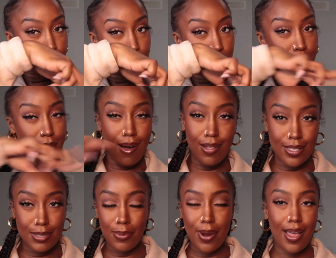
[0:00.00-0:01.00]
to a Call It
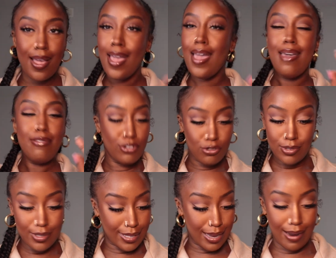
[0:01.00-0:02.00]
Spring, the shoes
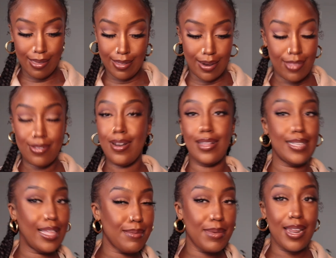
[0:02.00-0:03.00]
ain't saying nothing. They're not
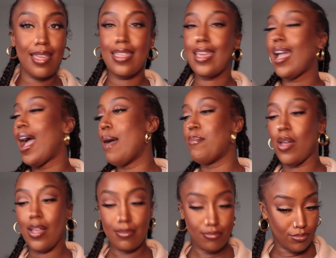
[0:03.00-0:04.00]
telling me nothing. I'm
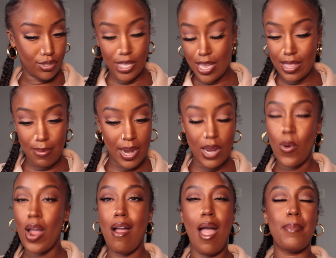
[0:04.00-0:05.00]
not seeing them
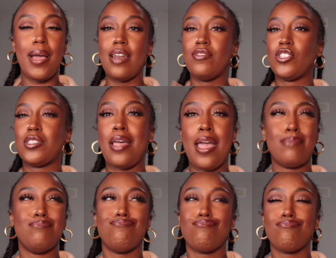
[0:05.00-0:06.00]
anywhere. I'm kind of just like,
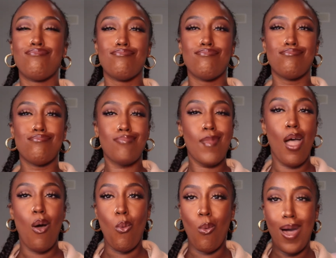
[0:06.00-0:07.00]

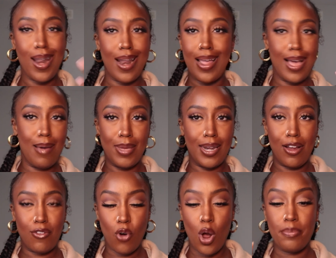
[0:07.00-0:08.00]
what did I come in
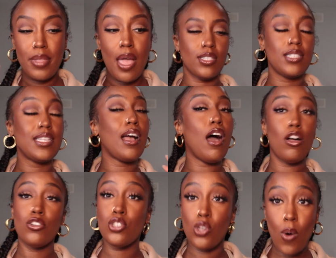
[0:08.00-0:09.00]
here for? So I was like,
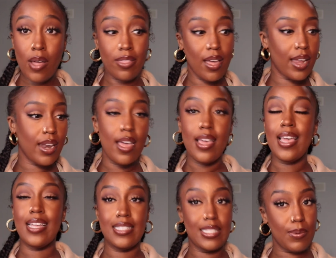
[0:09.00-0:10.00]
I'll just go online
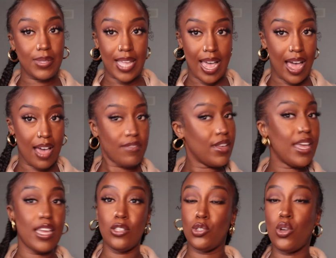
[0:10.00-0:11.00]
and see what they have.
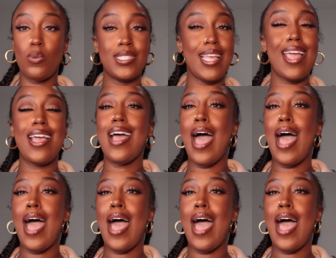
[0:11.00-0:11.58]
In-store was saying